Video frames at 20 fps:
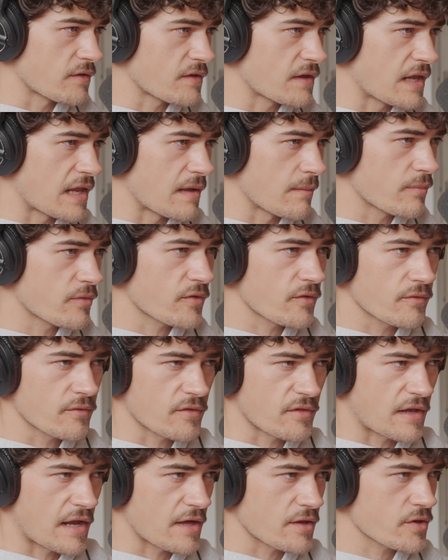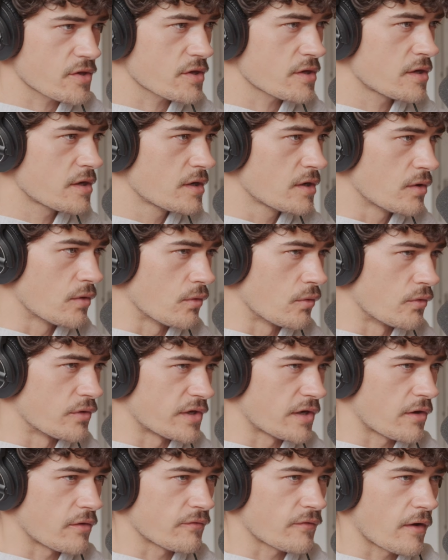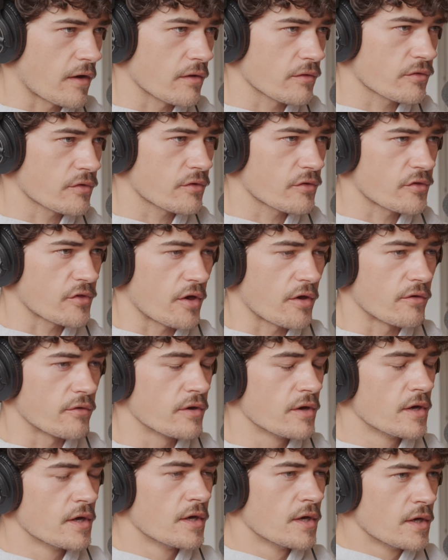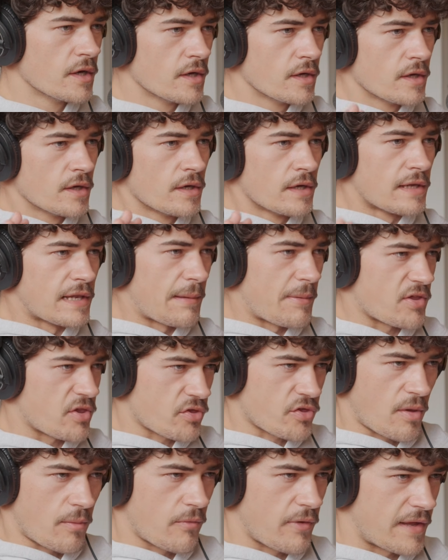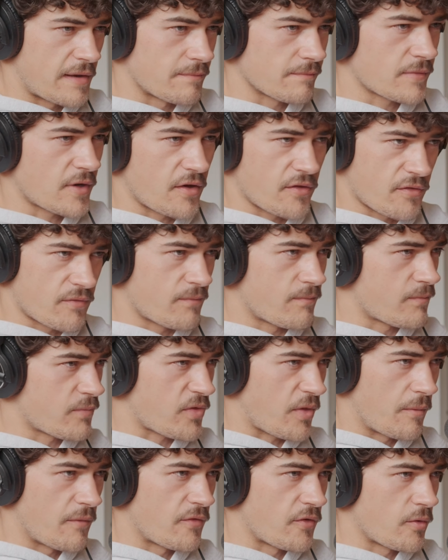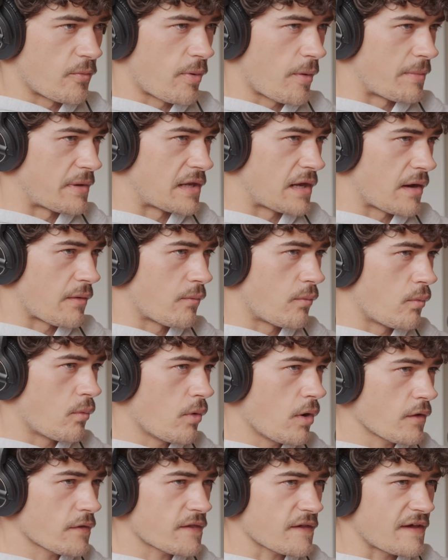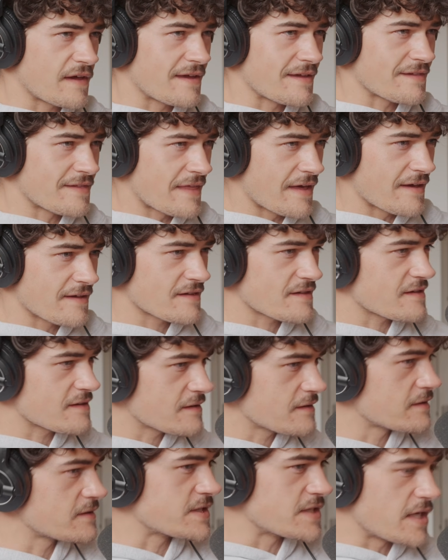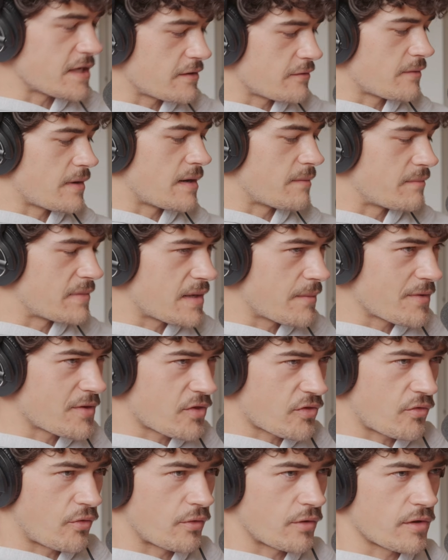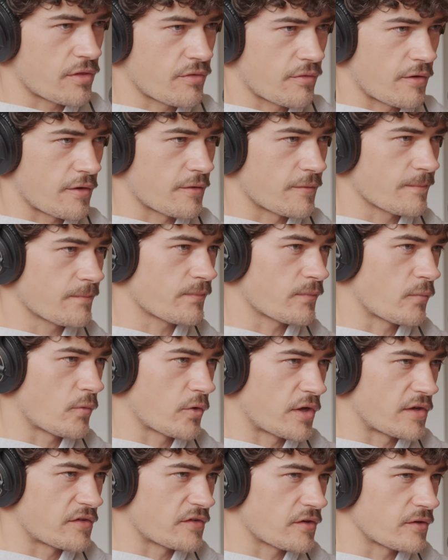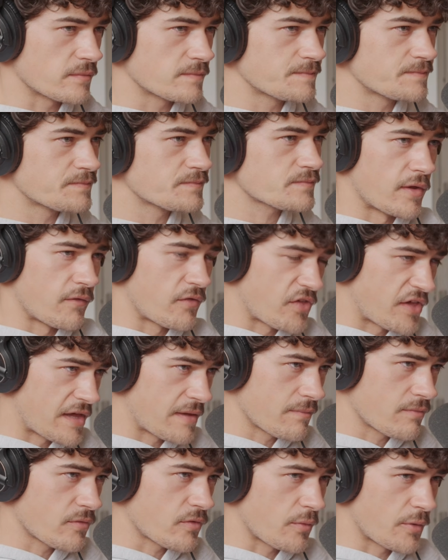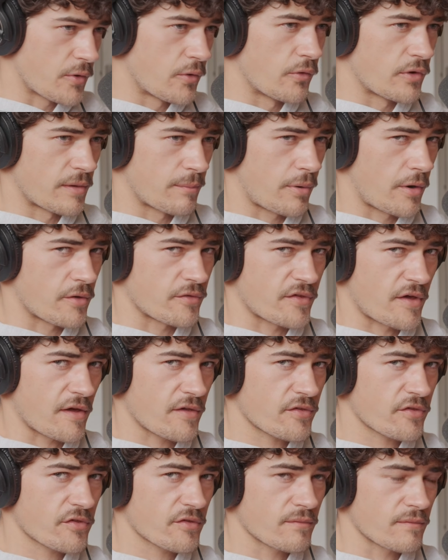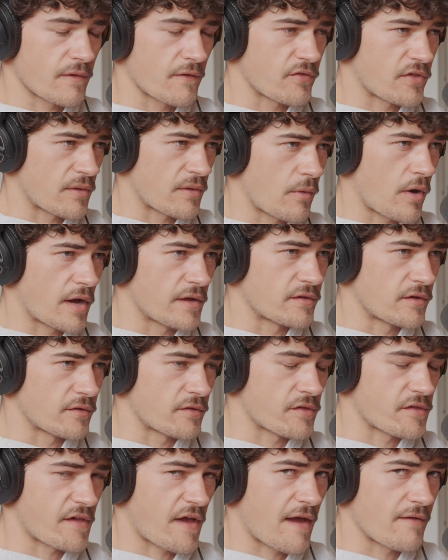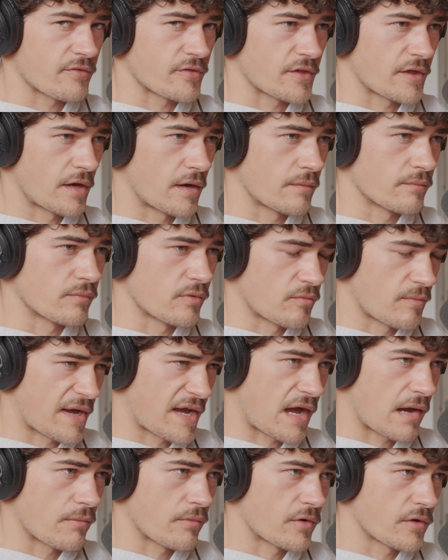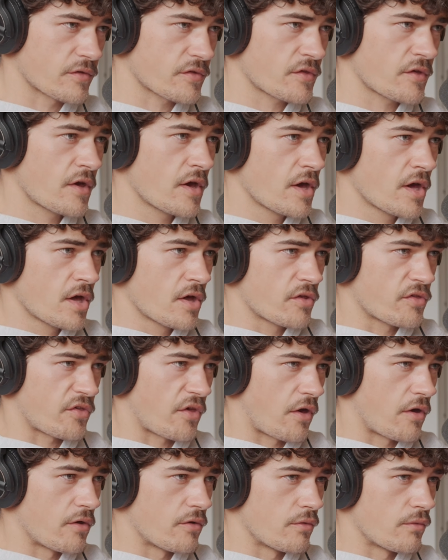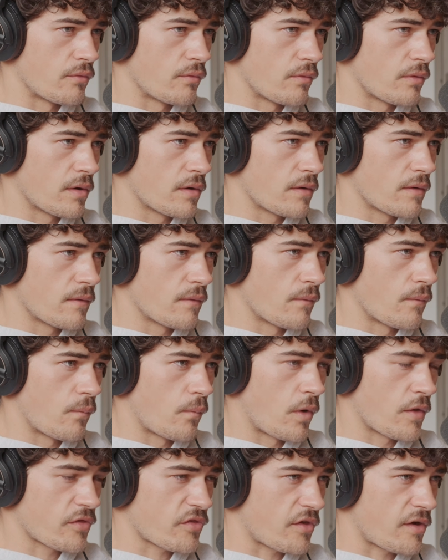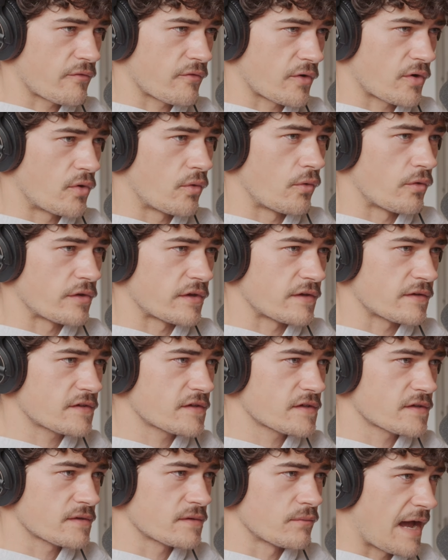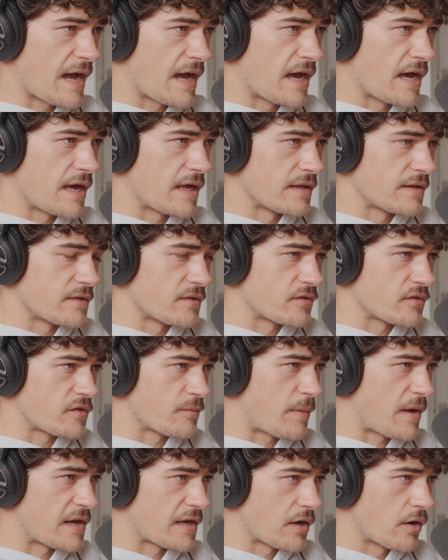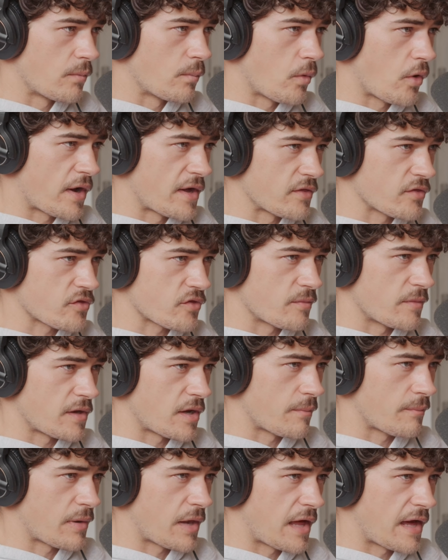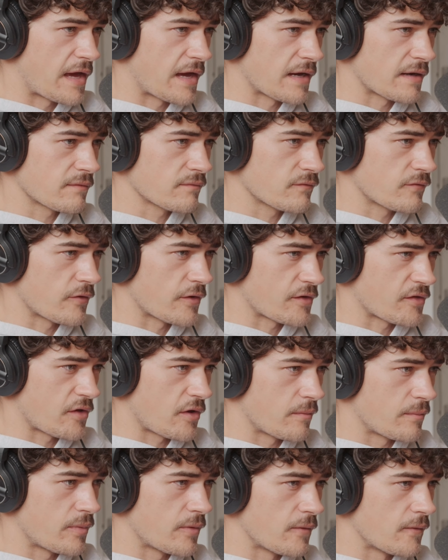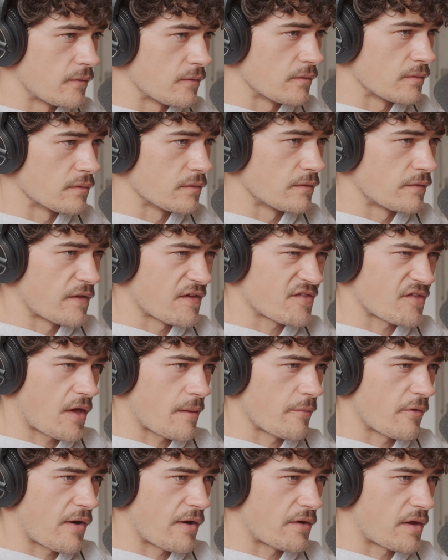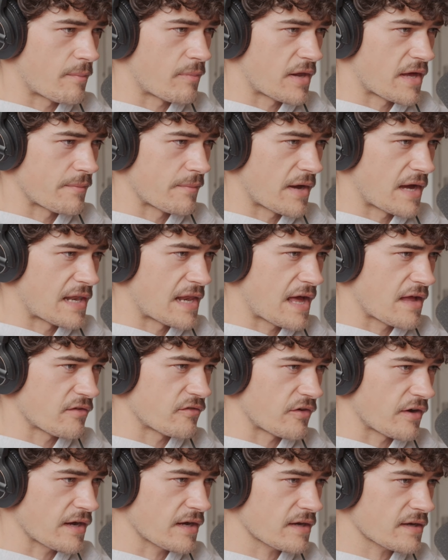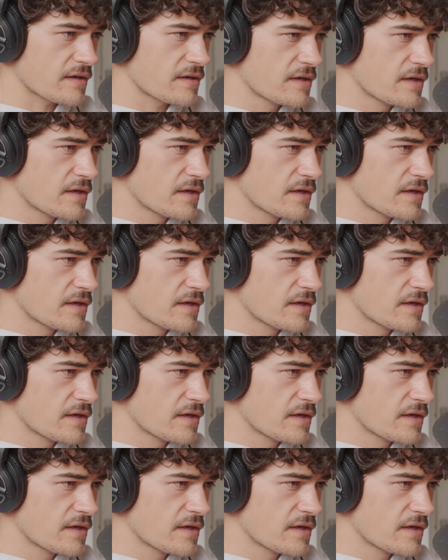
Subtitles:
clips / audio files. So let me just jump in because some of you are probably like, "What is this?" So let me just talk you through what I do. You've seen the recording process. You've what I do to set everything up with my cameras. So once I've recorded, and depending on what instrument I'm playing, for example, this time around I played my electric.